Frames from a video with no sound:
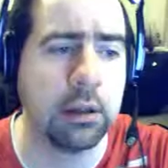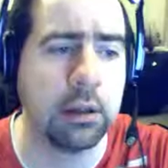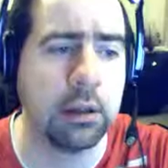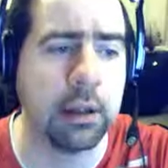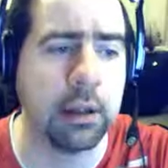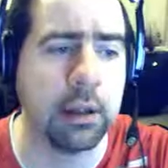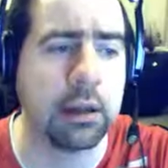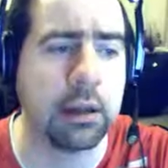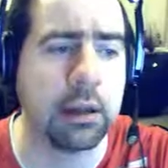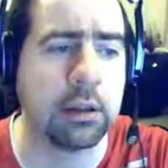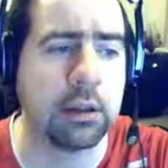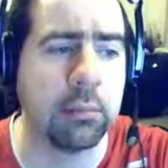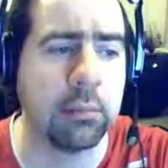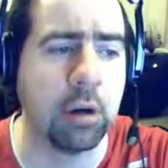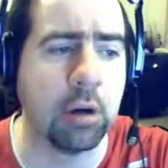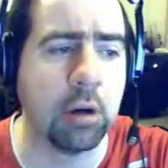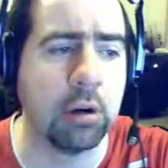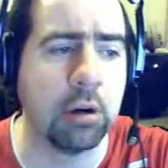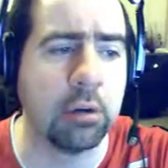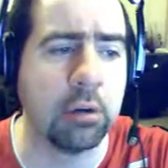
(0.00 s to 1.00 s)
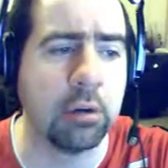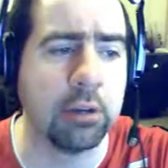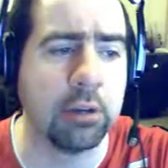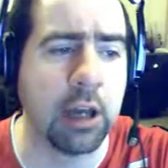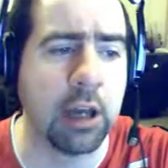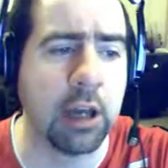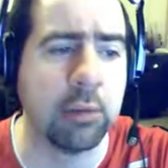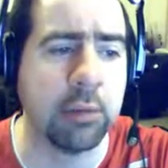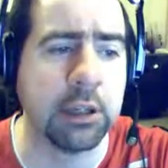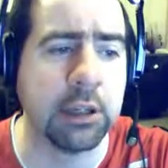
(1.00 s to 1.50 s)
Let our tomorrows
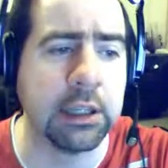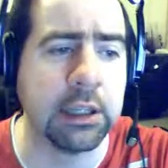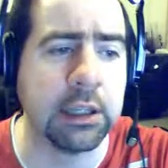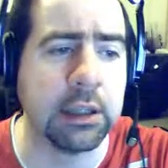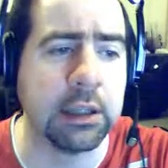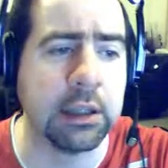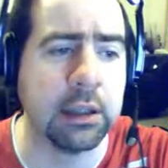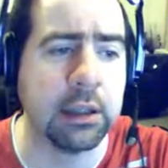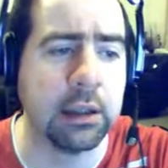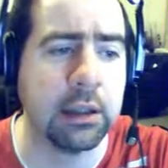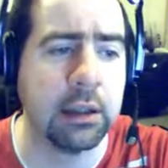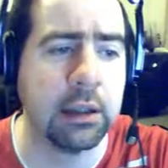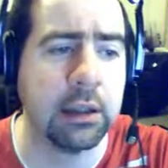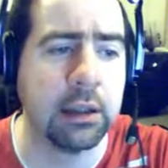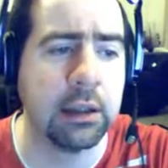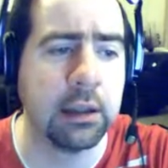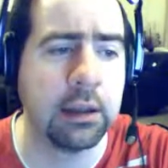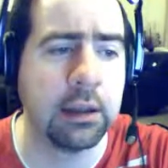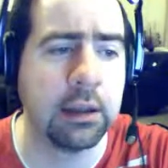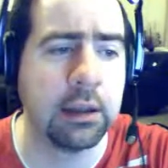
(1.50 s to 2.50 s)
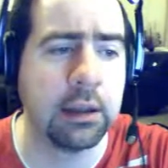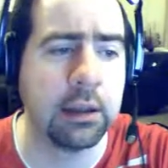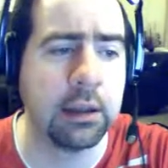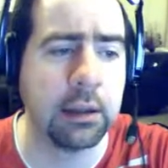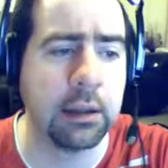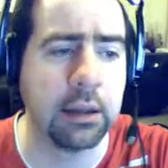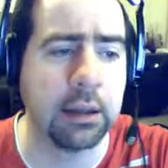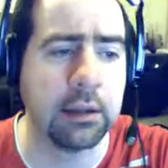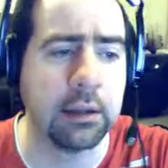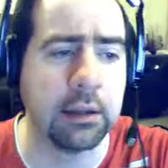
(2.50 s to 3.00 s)
now begin,
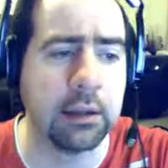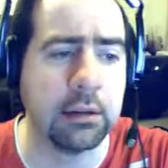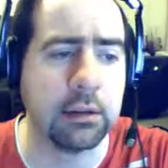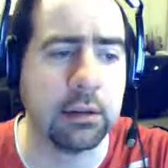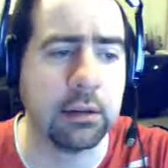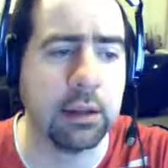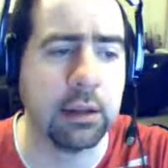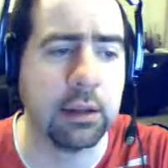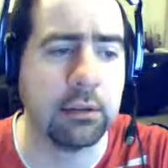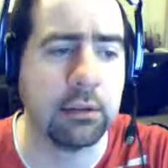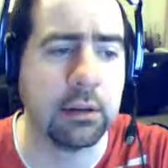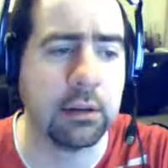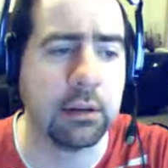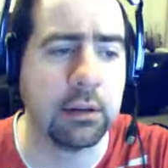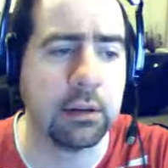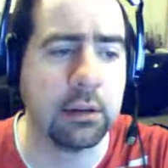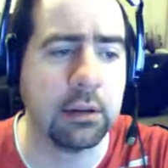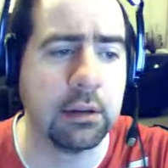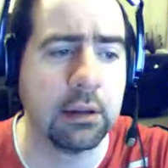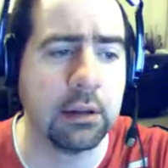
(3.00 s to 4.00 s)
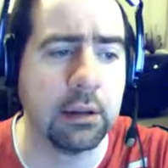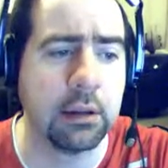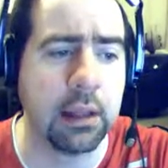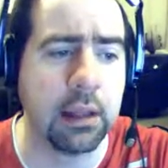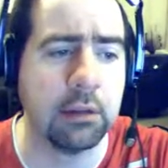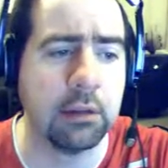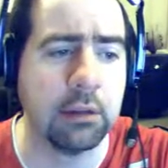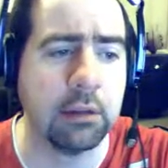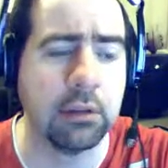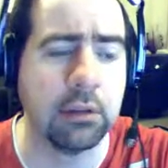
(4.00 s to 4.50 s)
and let us never,
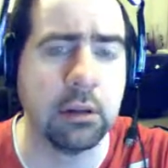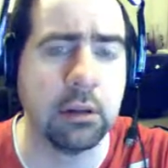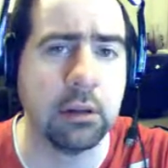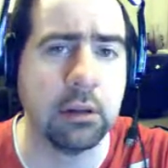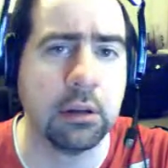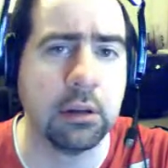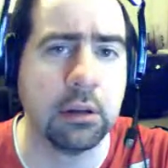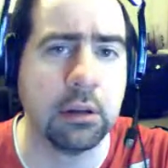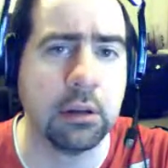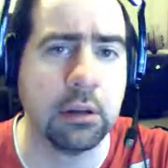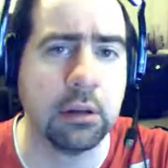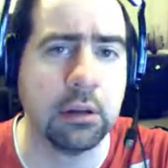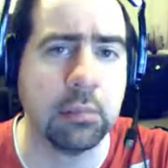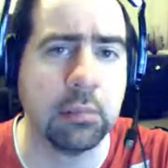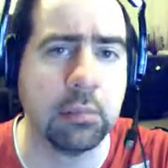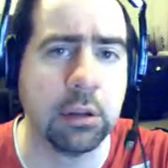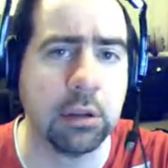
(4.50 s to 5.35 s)
ever be